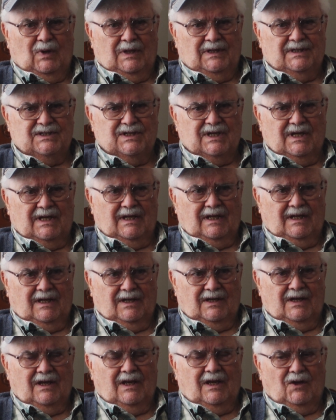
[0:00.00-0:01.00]
plus I
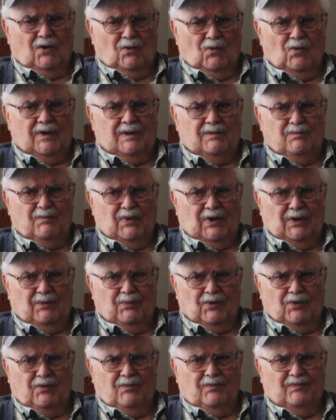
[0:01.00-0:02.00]
had a written
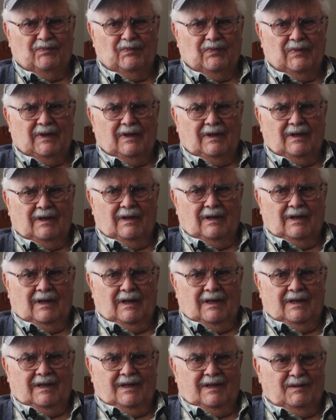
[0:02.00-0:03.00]
paper
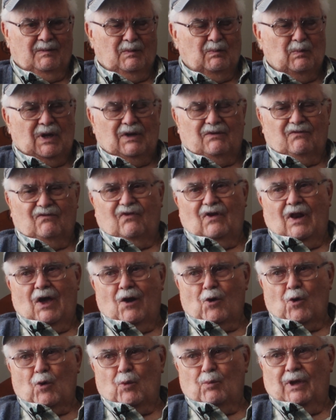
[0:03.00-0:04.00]
about
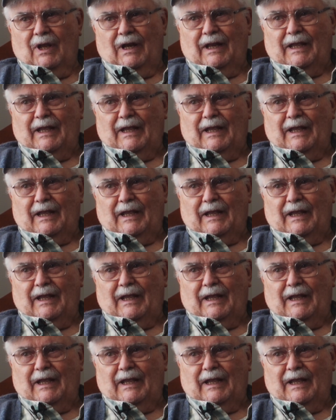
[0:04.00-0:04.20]
flour